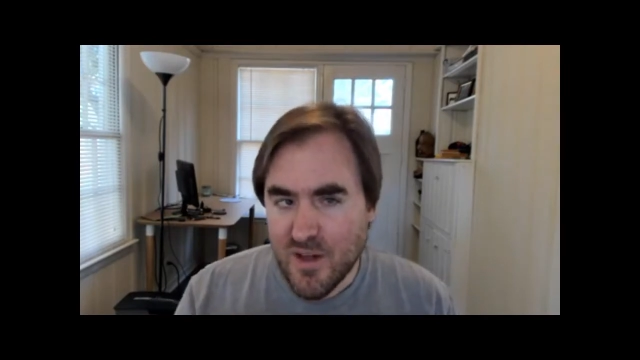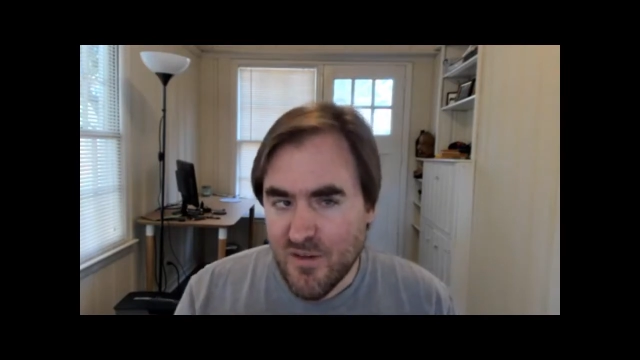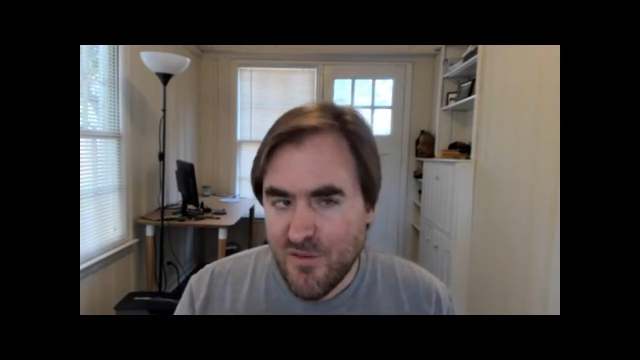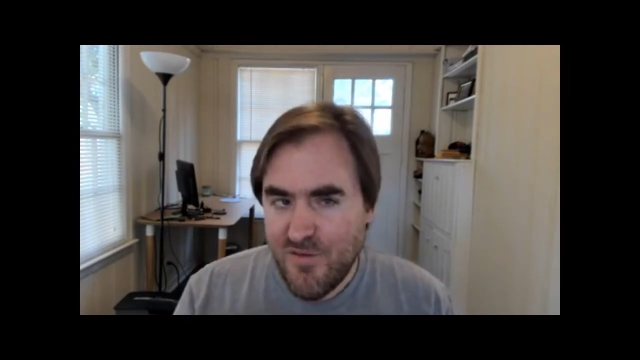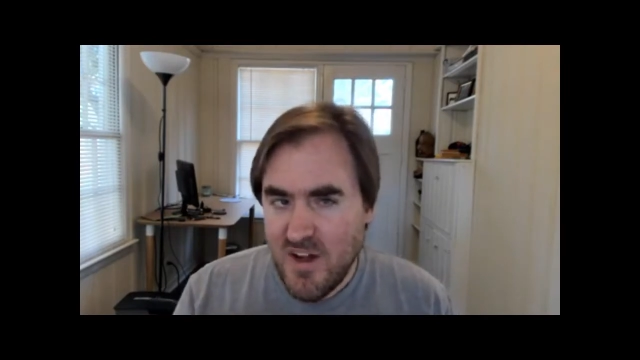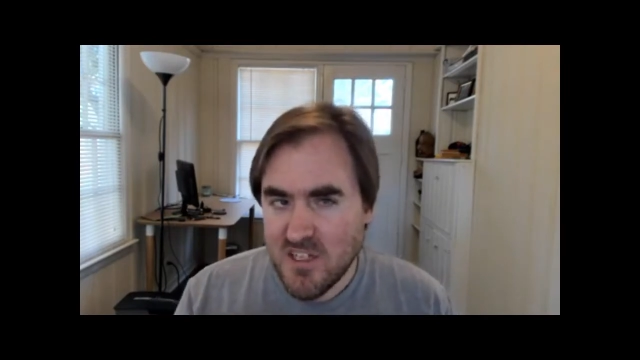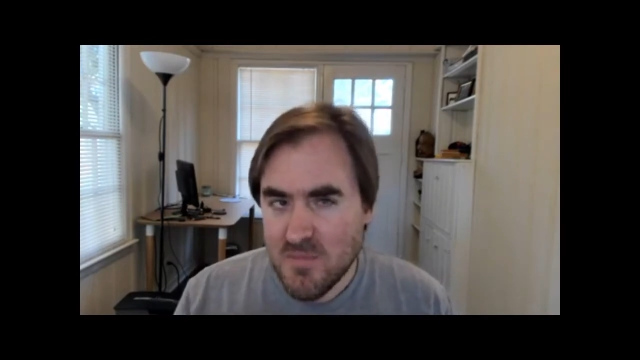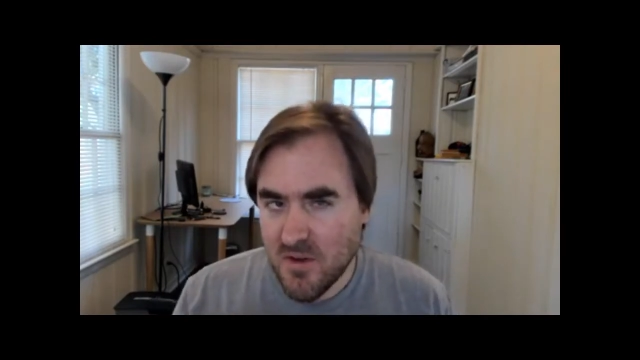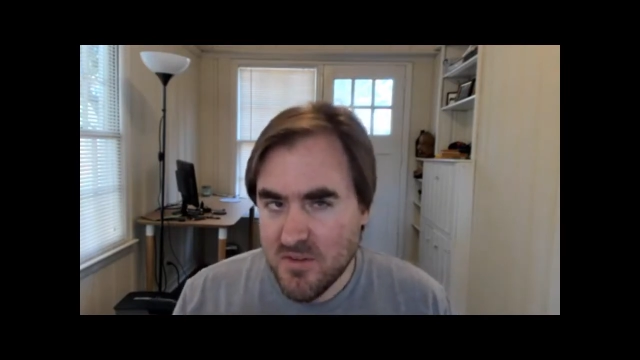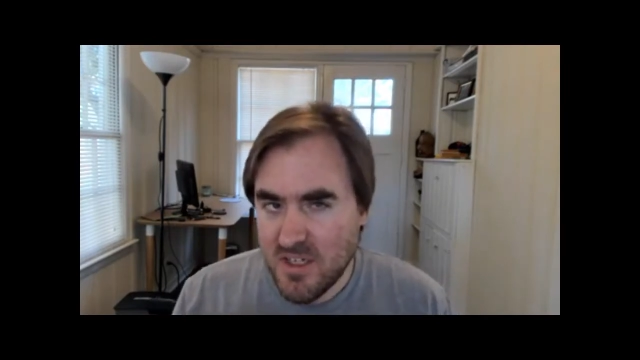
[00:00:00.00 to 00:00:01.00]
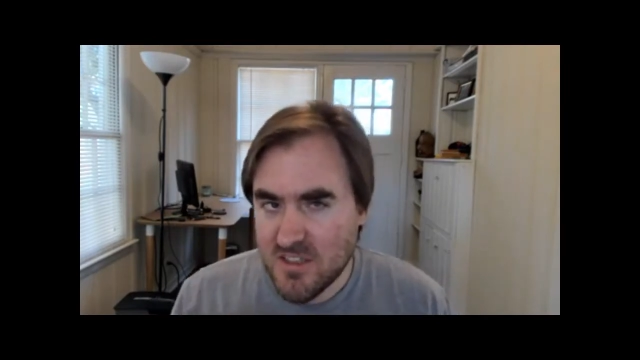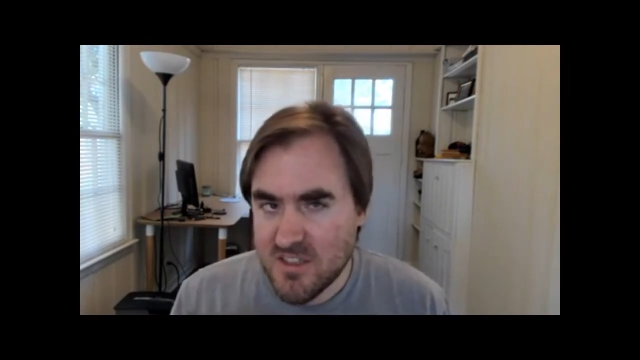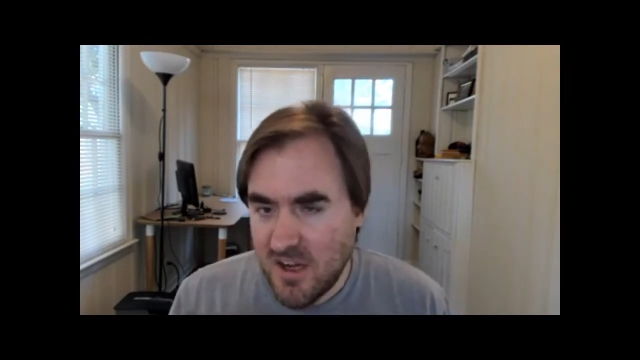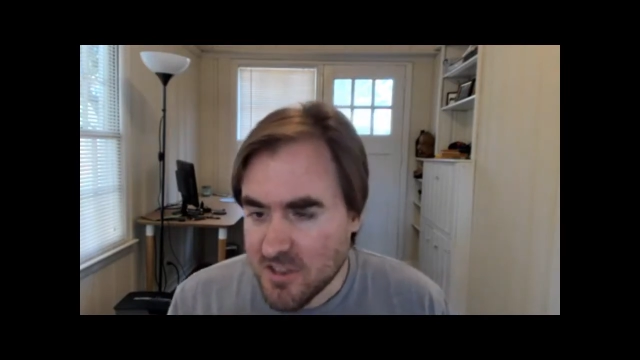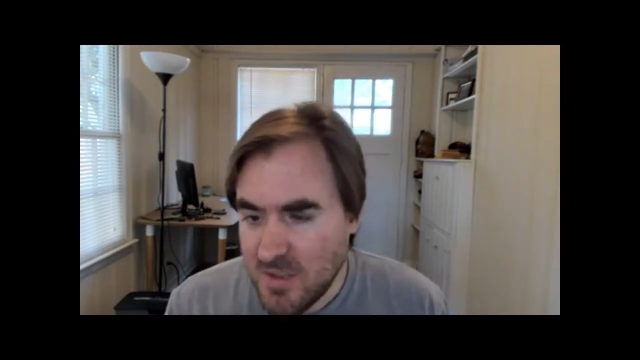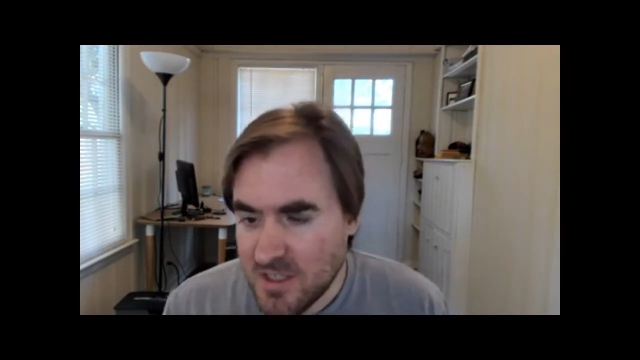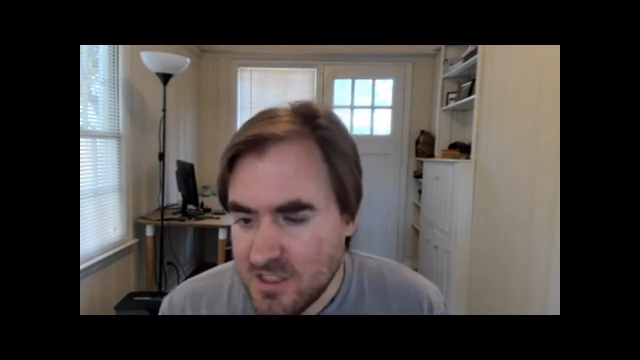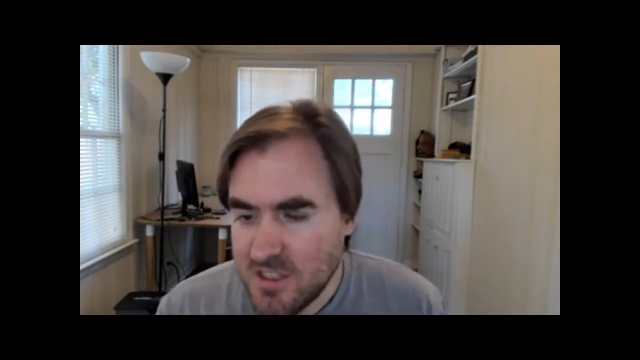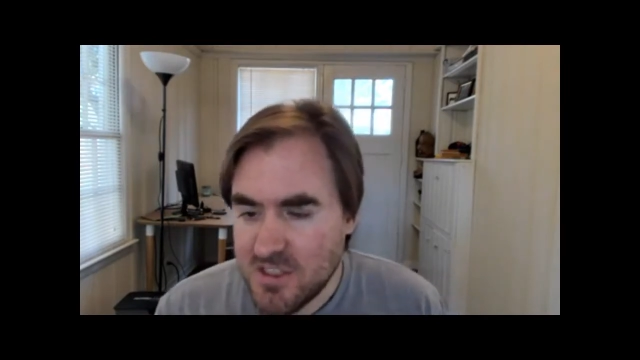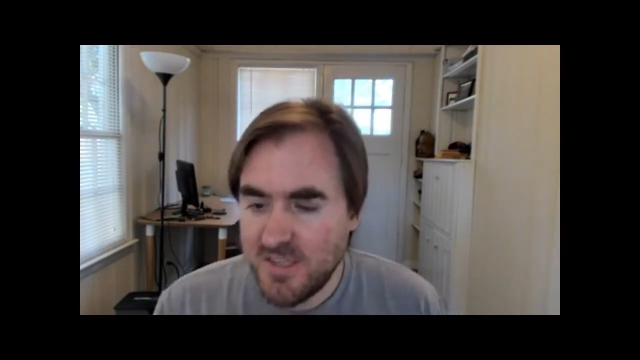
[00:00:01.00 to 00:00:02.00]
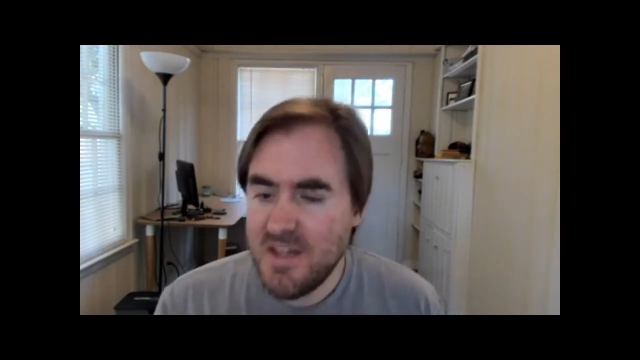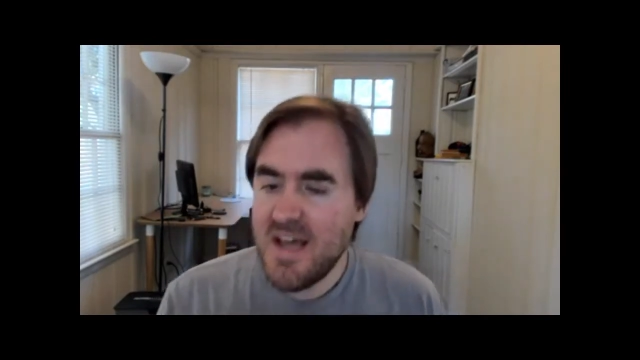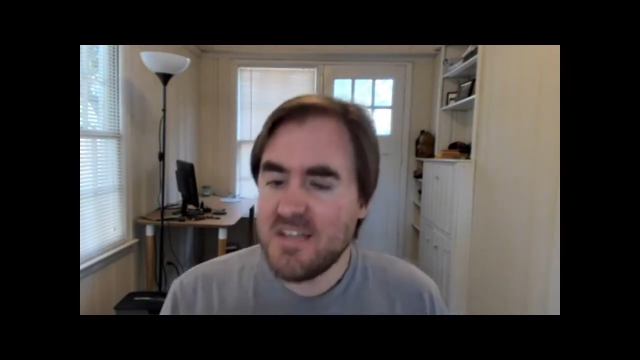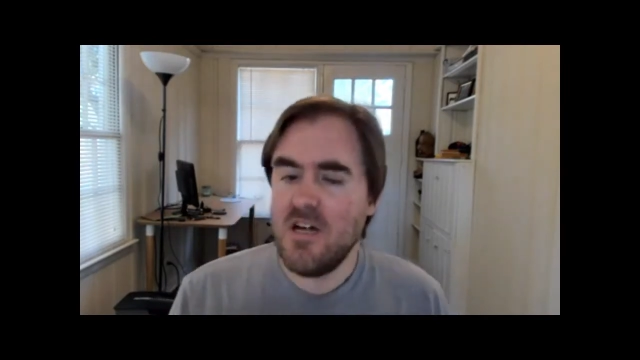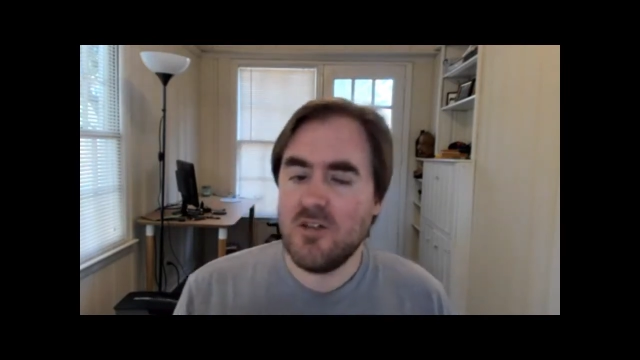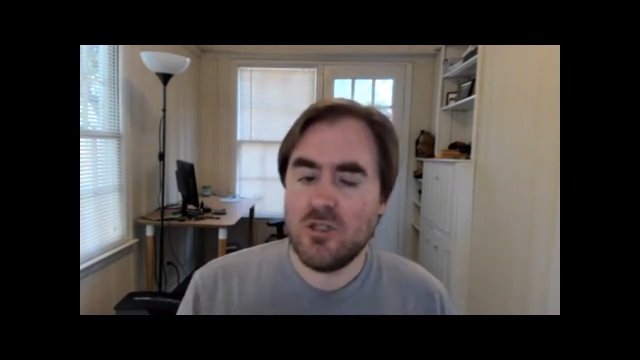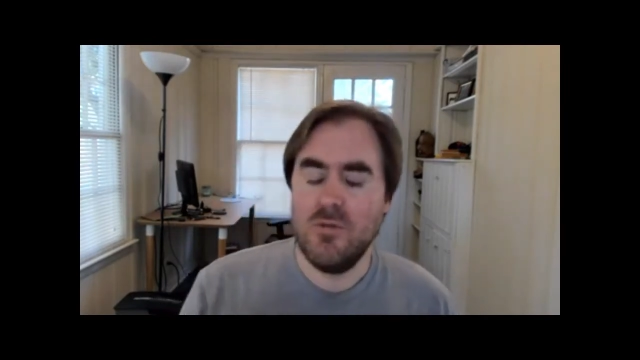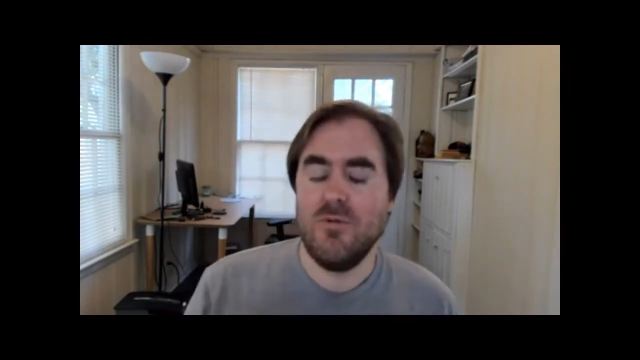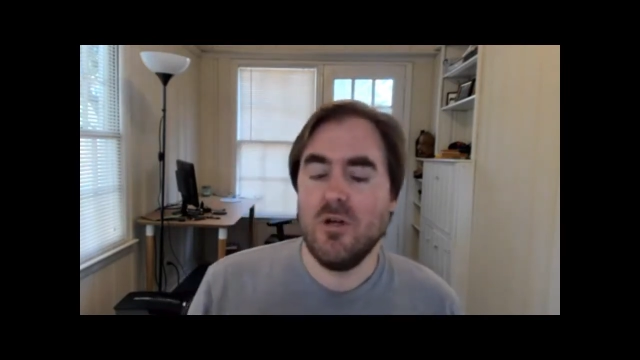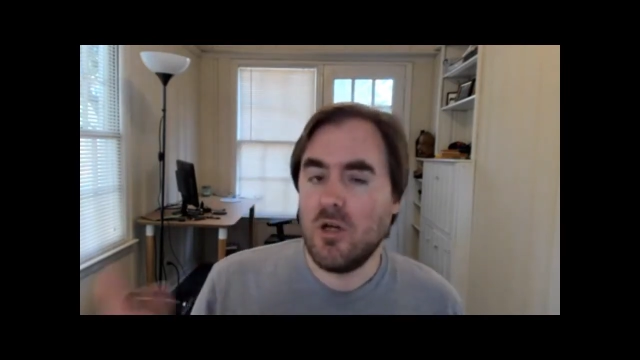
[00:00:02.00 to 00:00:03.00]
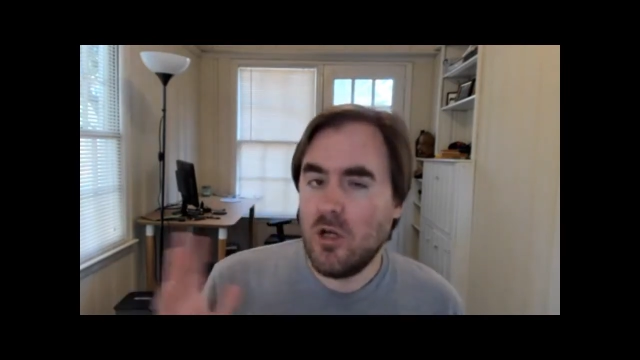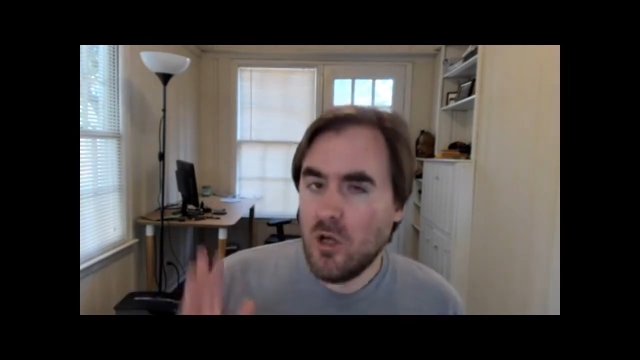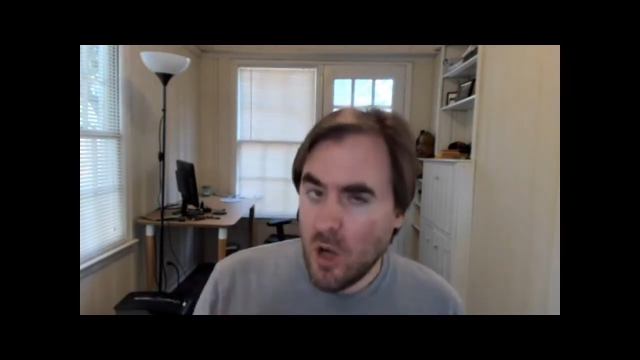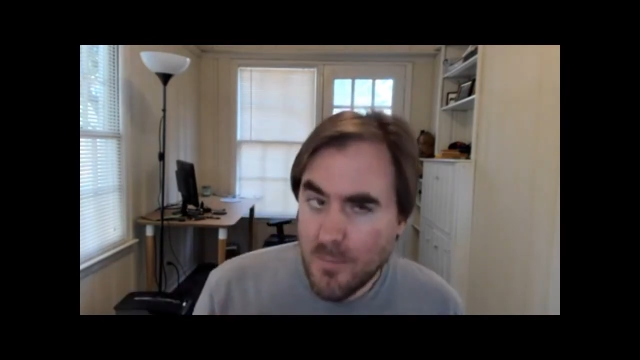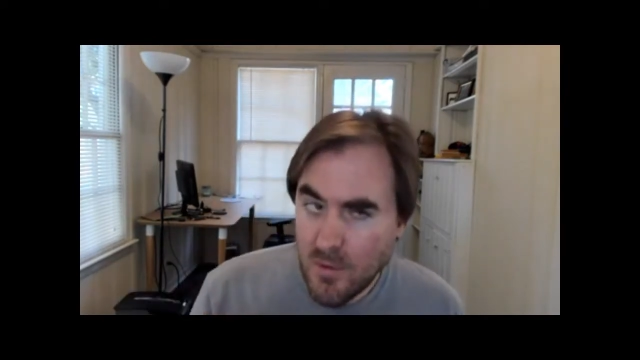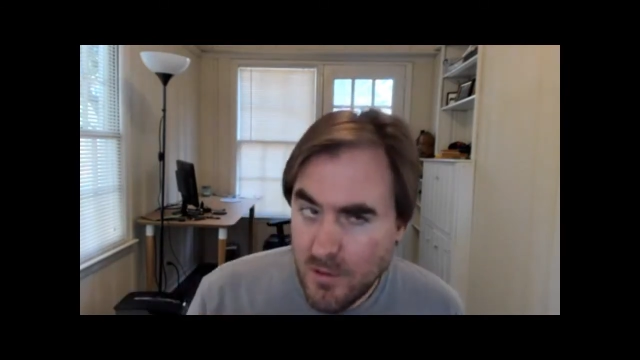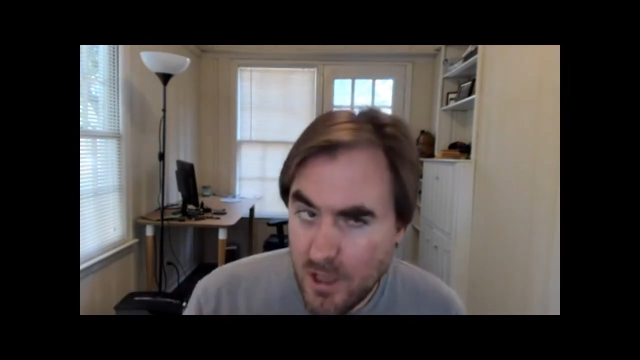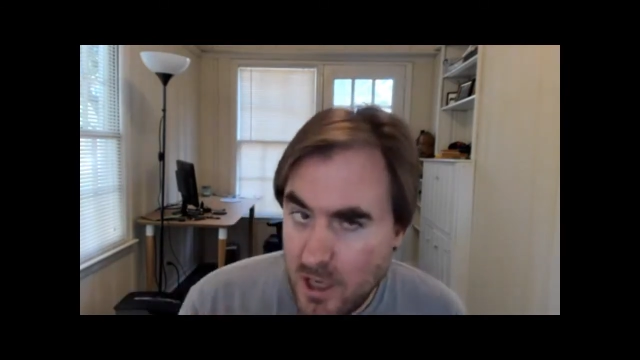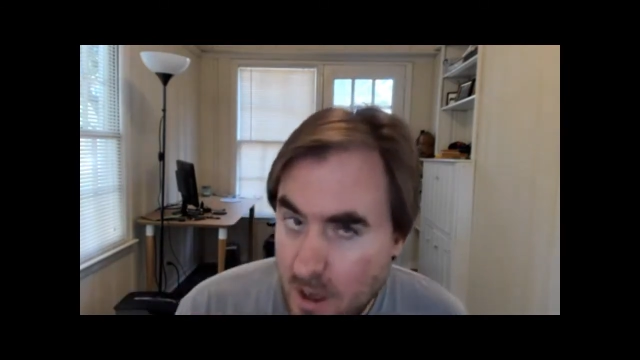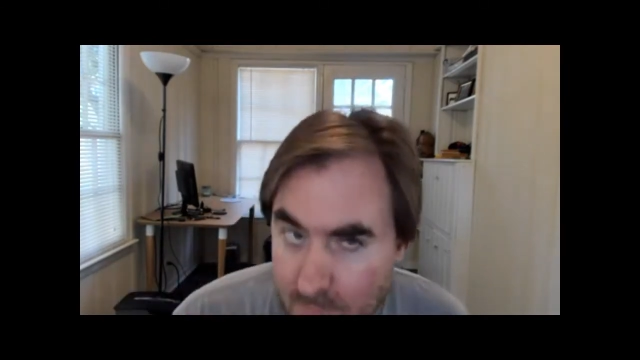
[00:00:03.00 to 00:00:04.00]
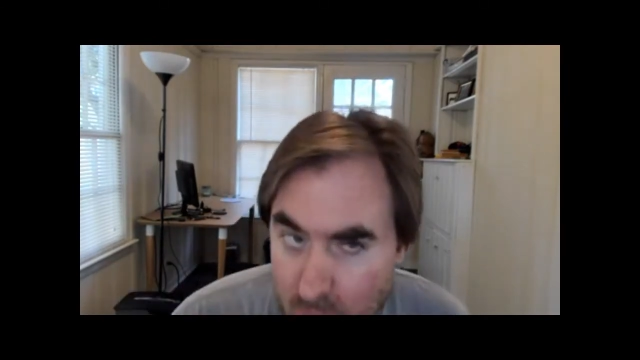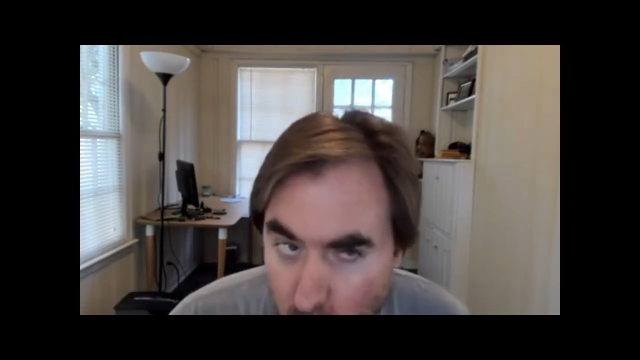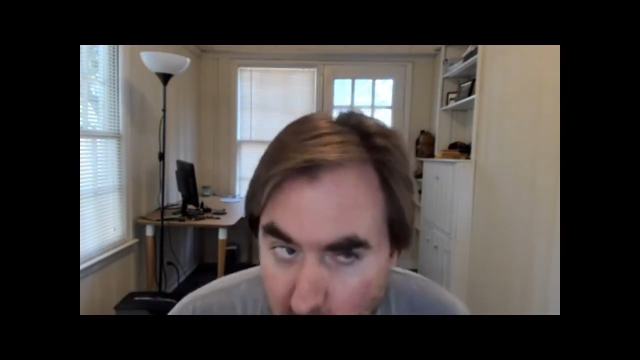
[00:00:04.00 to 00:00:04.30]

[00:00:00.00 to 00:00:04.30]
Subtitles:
like face-melting sales messages, and that's not true. The number